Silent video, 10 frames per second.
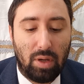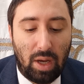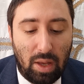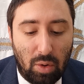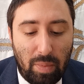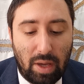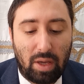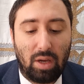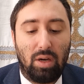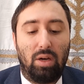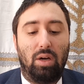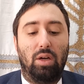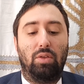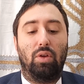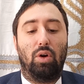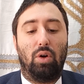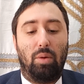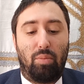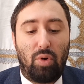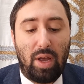and you're making a dough, a
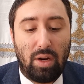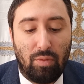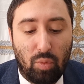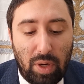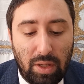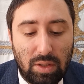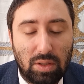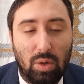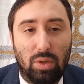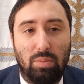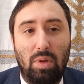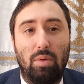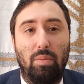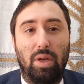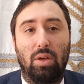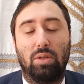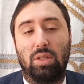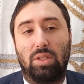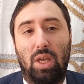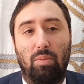bread of wheat, so it's minvamino, it's the
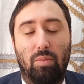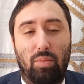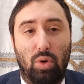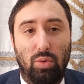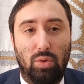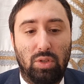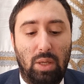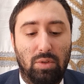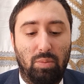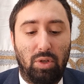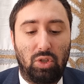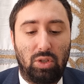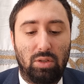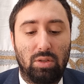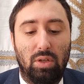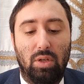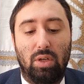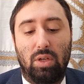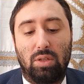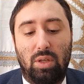same produce, same species.
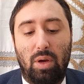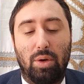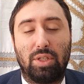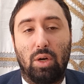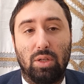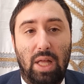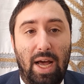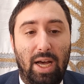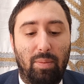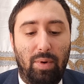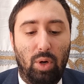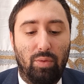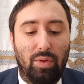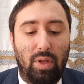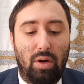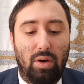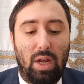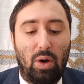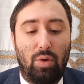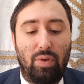So they always go with the hachmer over there.
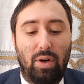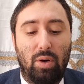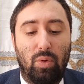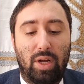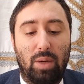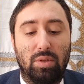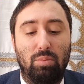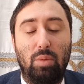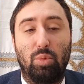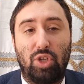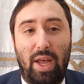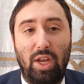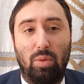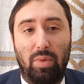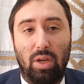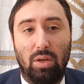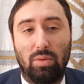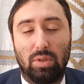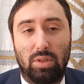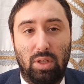However, when it comes to min b'she'ein
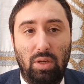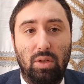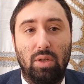we'll see